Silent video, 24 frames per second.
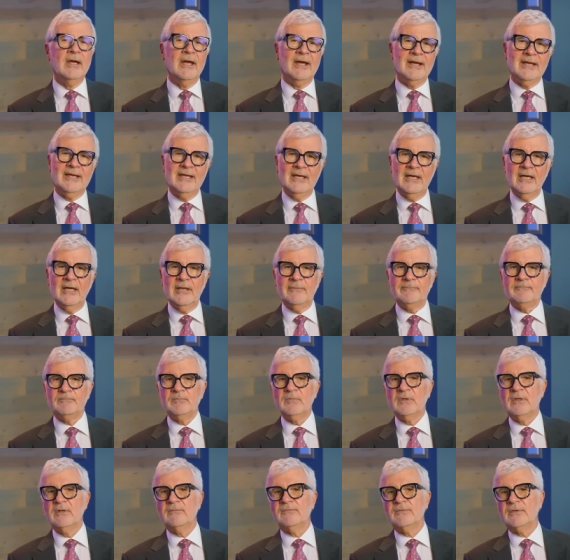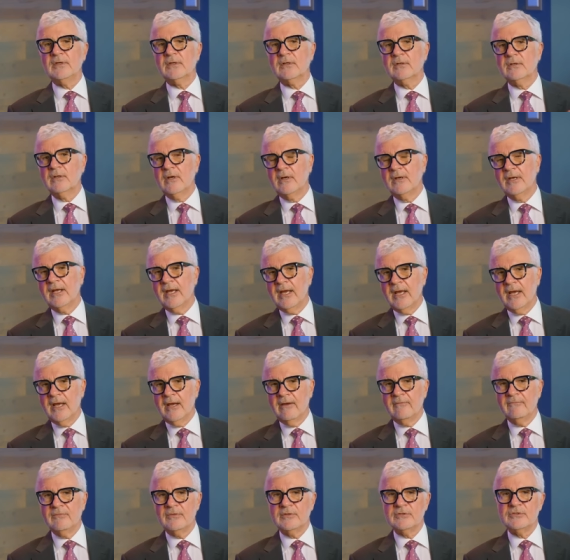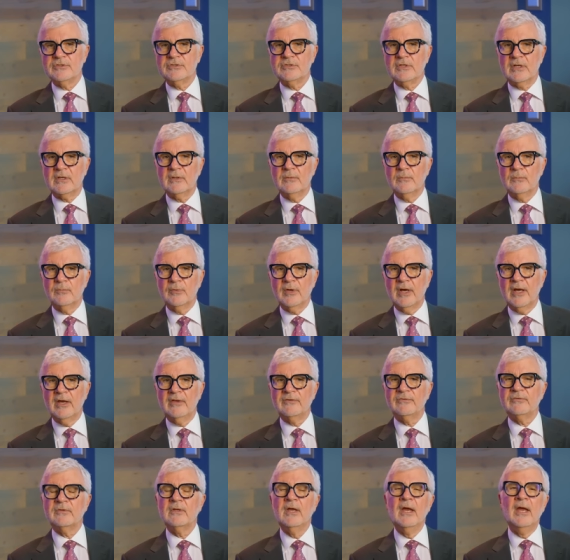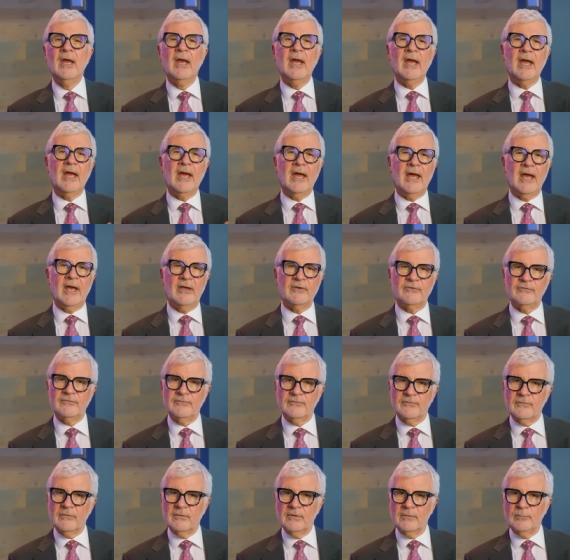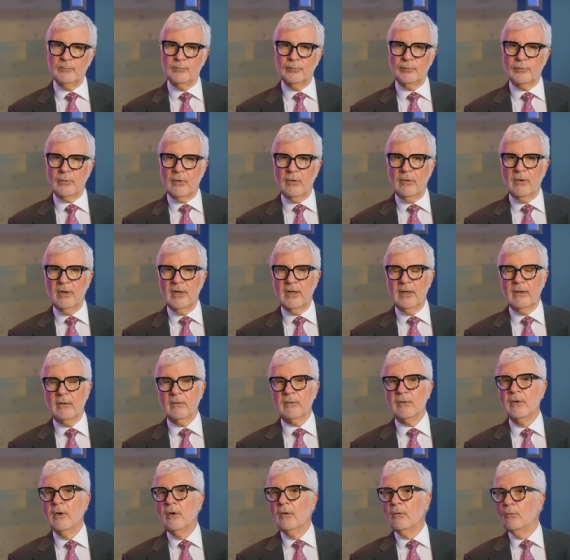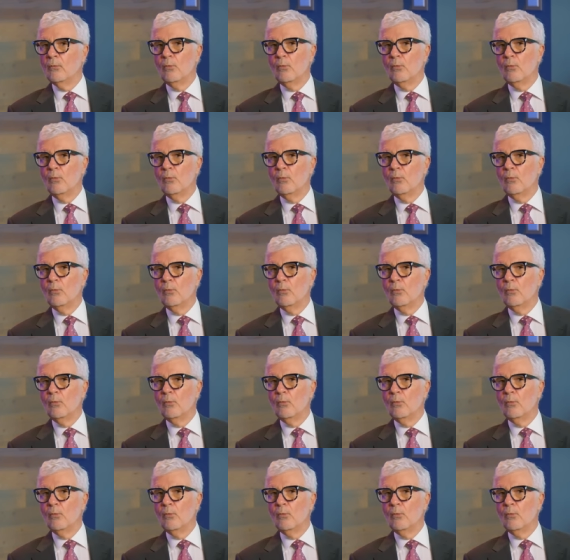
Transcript: Again, if you're going to have the chicken breast, ask for it broiled.